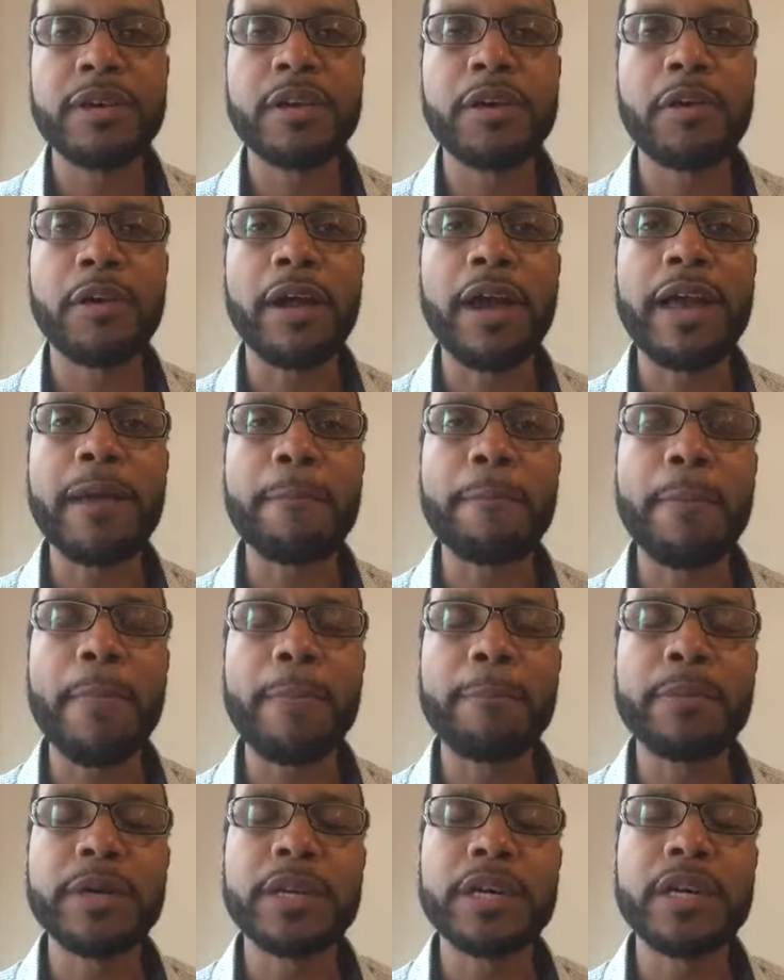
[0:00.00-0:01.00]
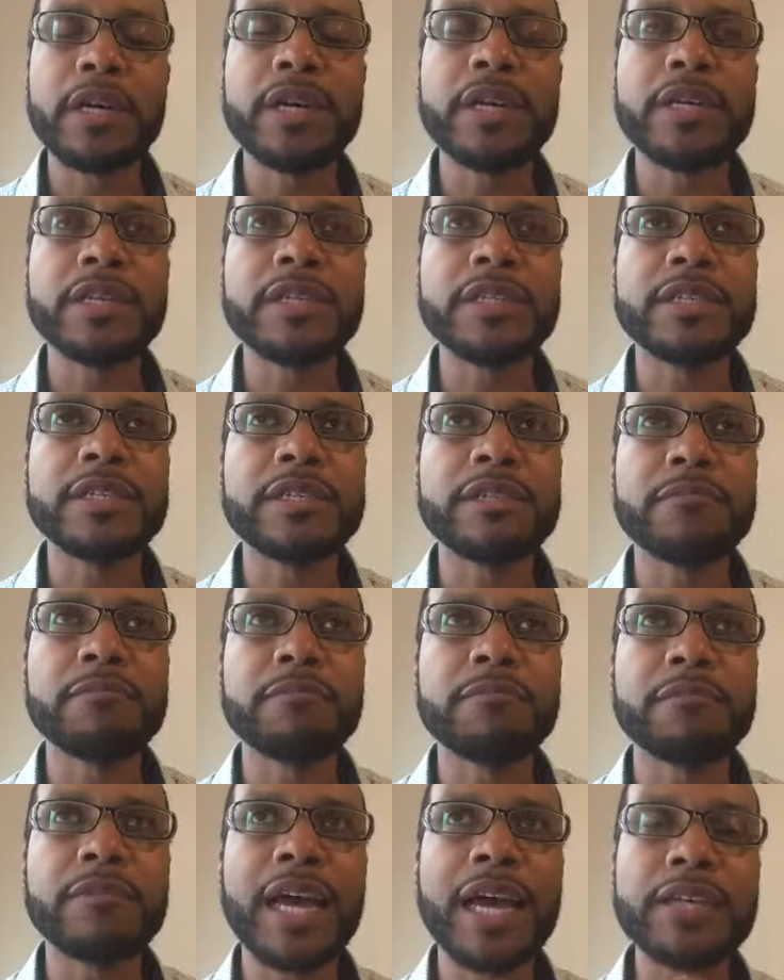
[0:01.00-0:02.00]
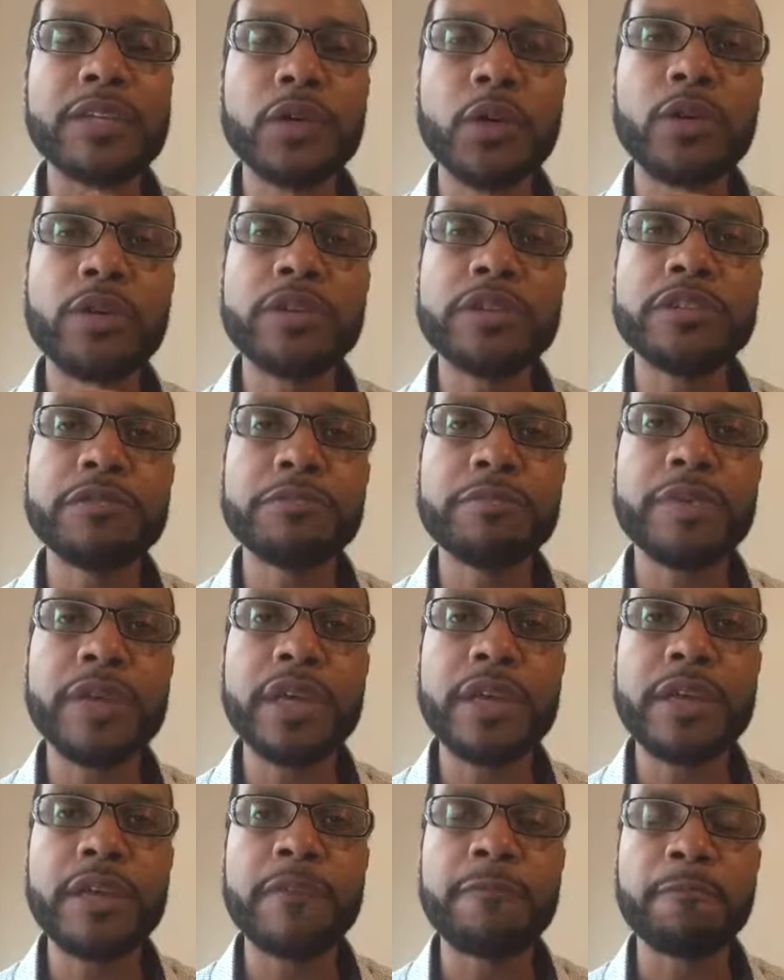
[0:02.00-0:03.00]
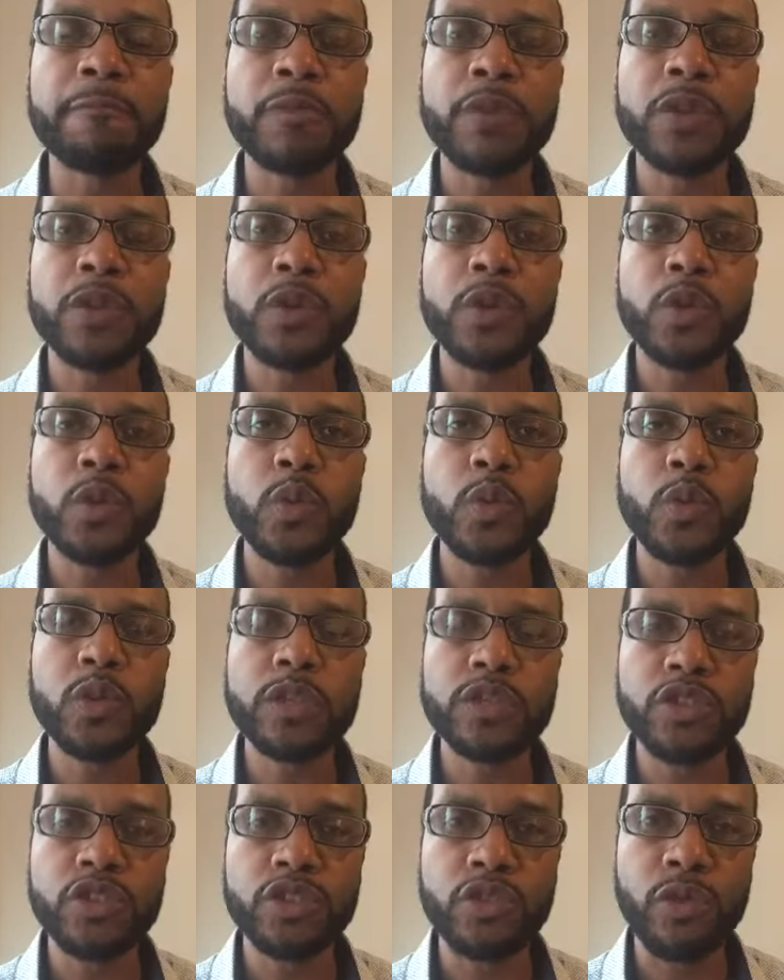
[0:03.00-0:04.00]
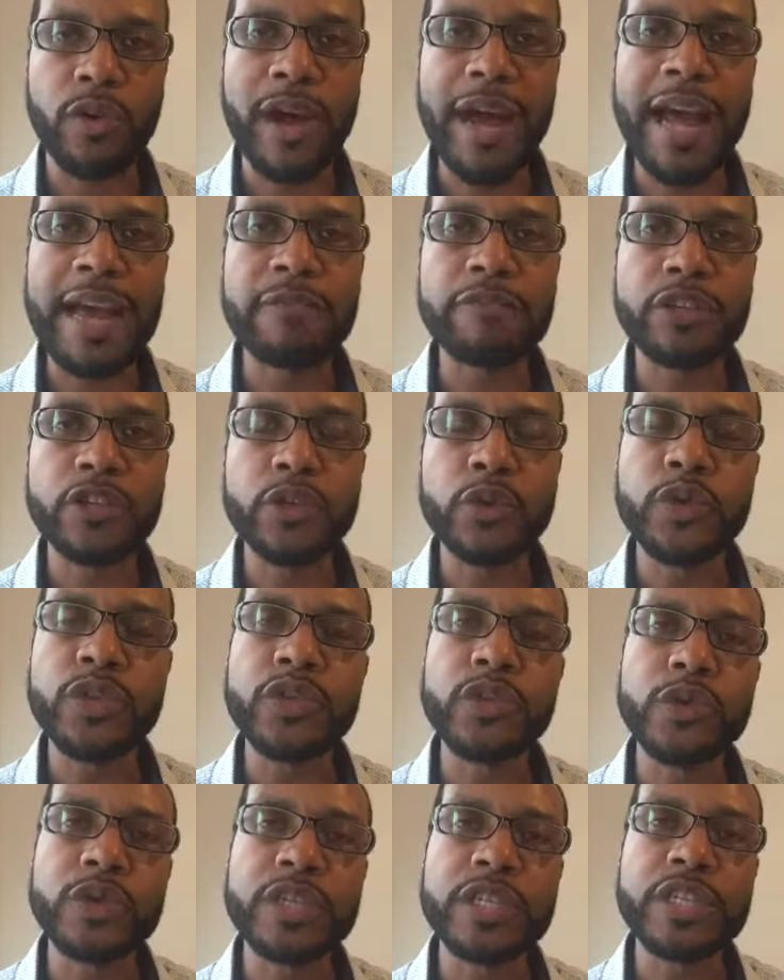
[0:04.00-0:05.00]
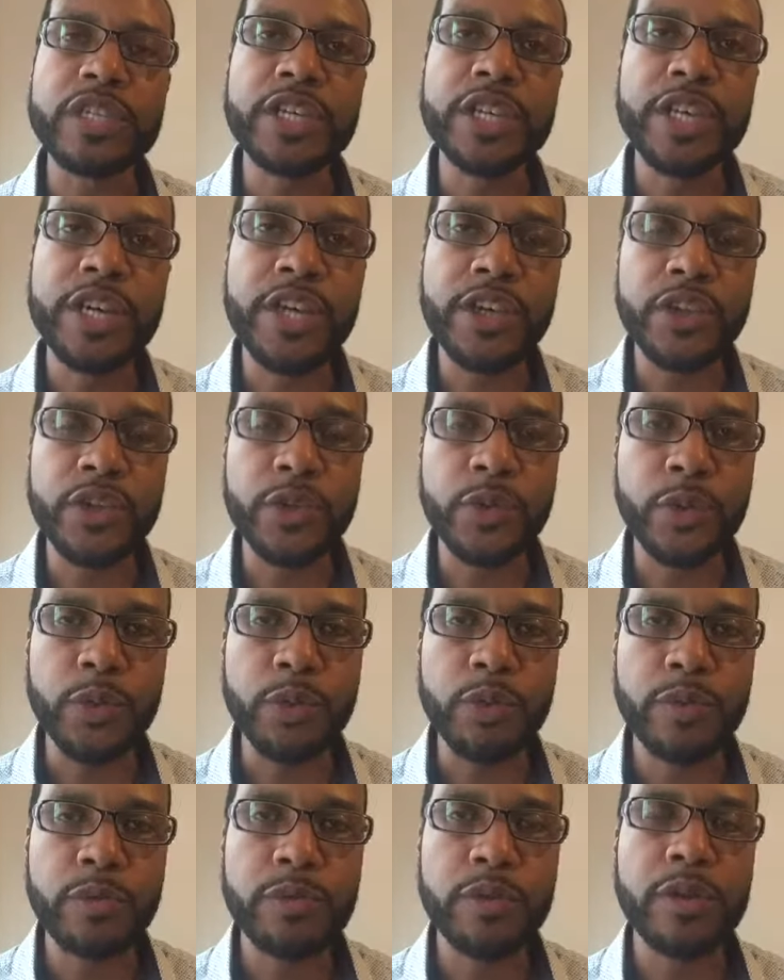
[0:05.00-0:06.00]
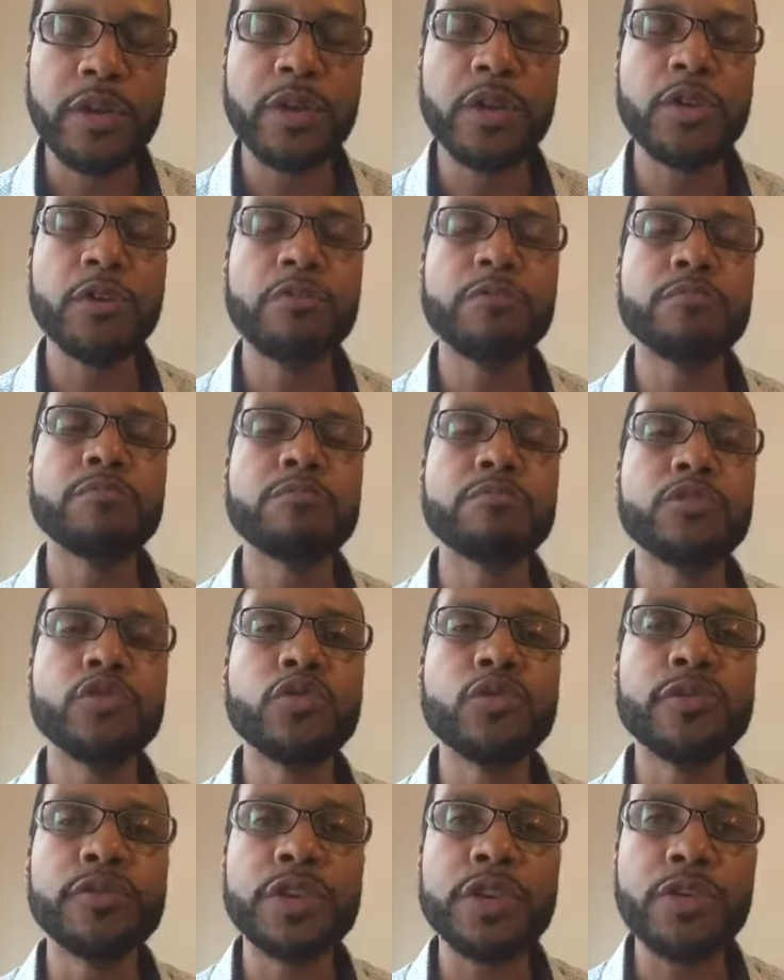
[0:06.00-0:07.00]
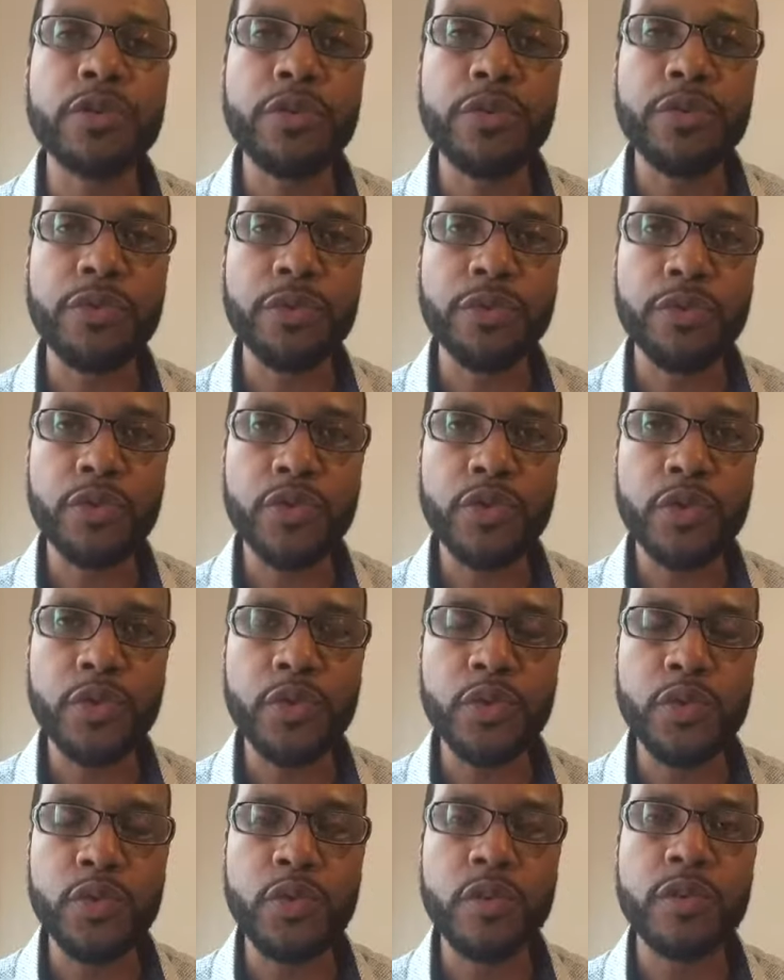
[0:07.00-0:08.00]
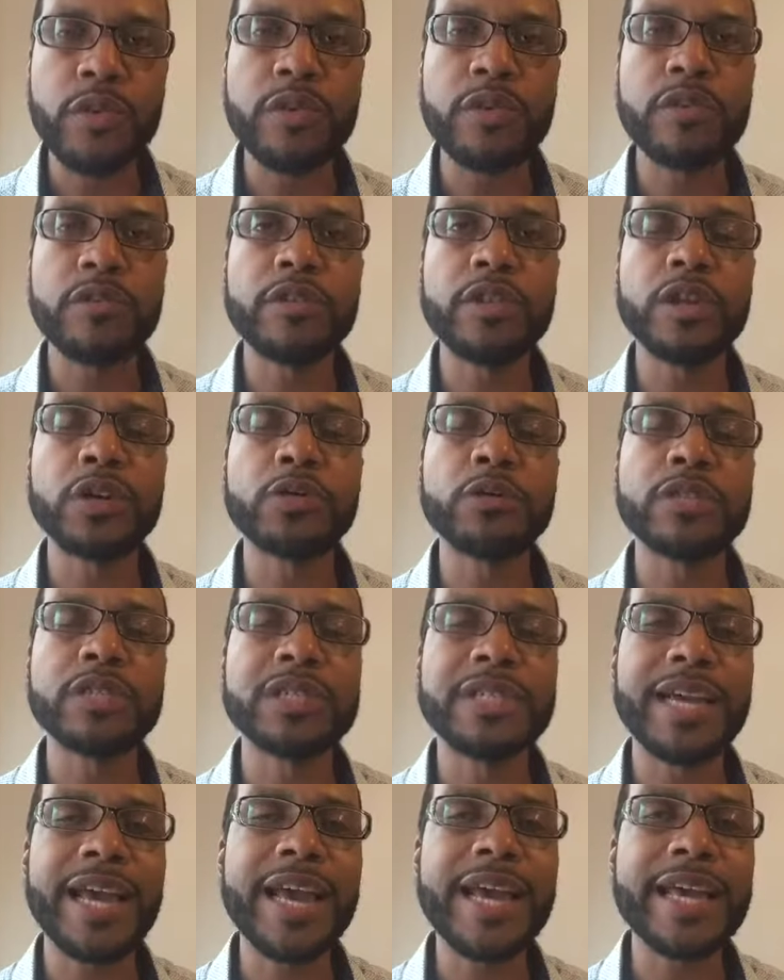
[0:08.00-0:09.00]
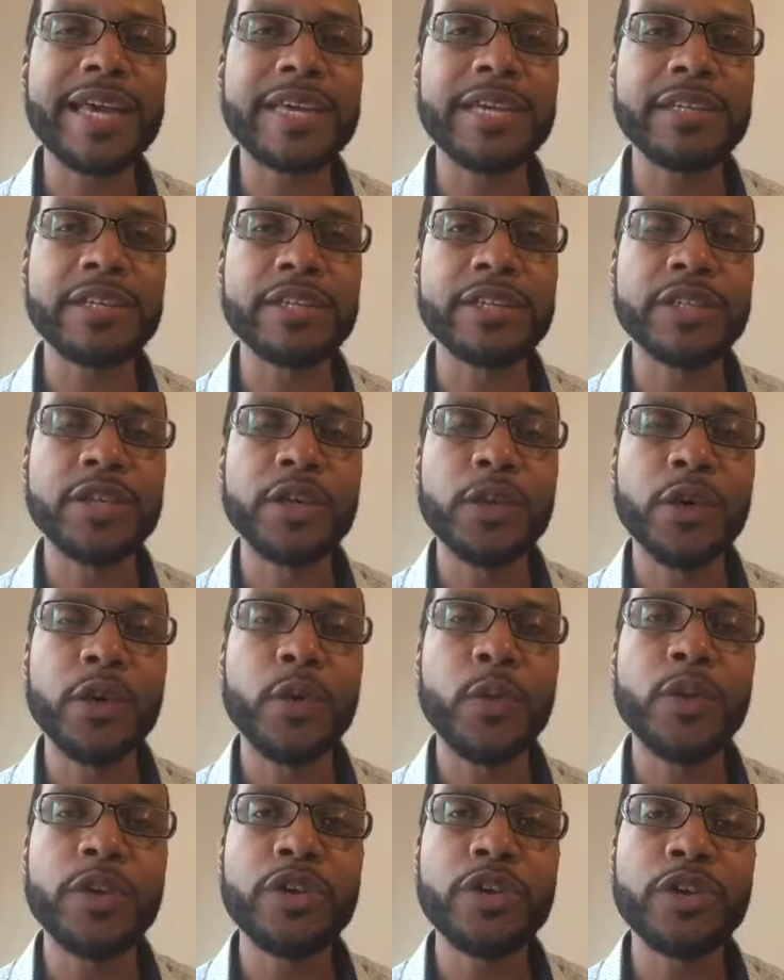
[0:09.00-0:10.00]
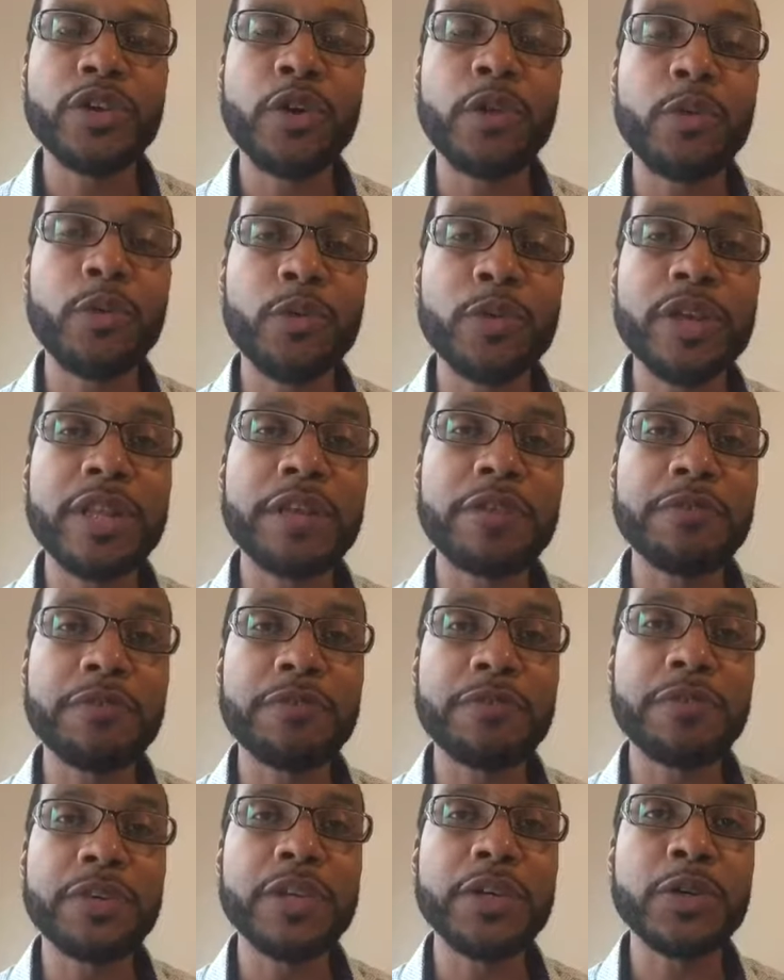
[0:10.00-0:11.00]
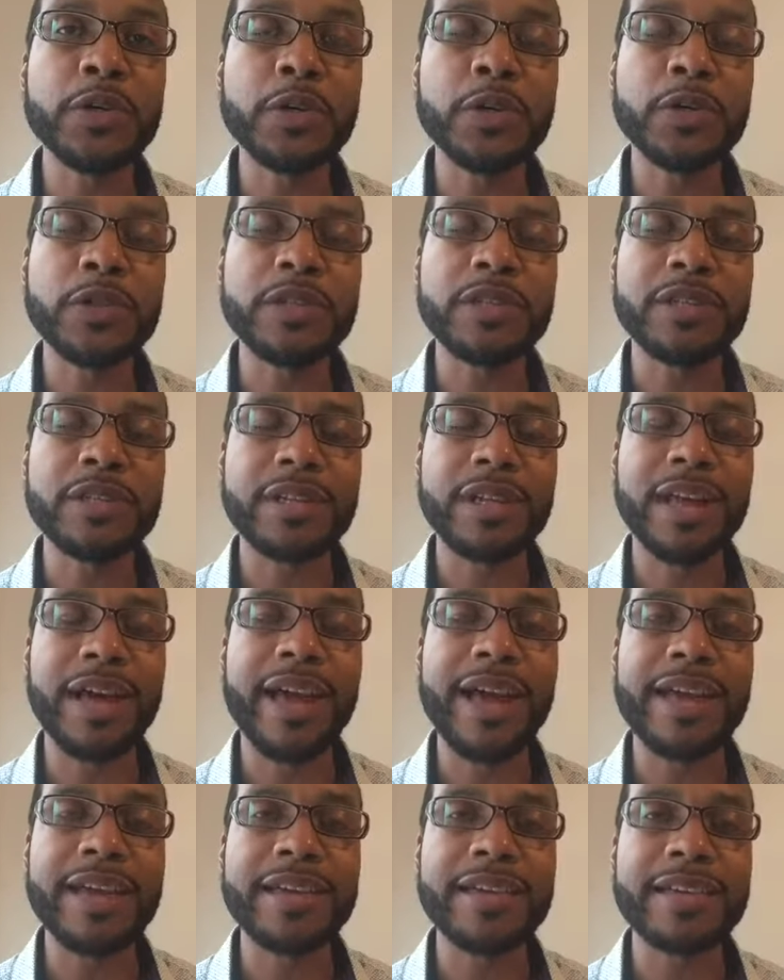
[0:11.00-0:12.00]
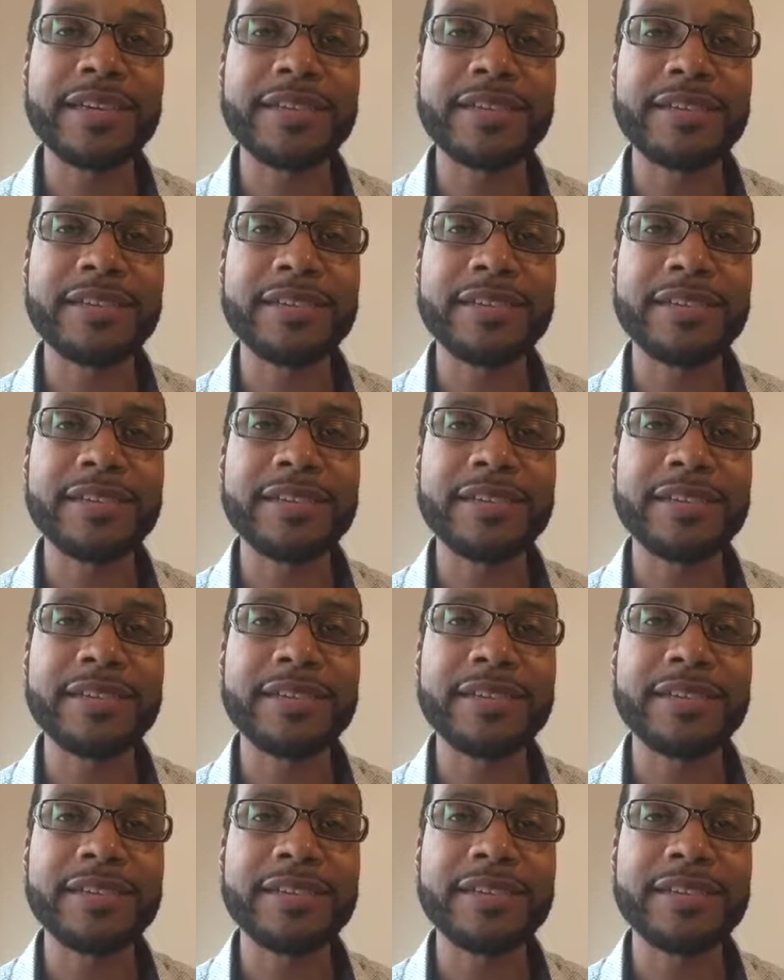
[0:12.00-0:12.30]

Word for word: All right? Because that's going to be what drives you to continue moving through those days where you don't really feel like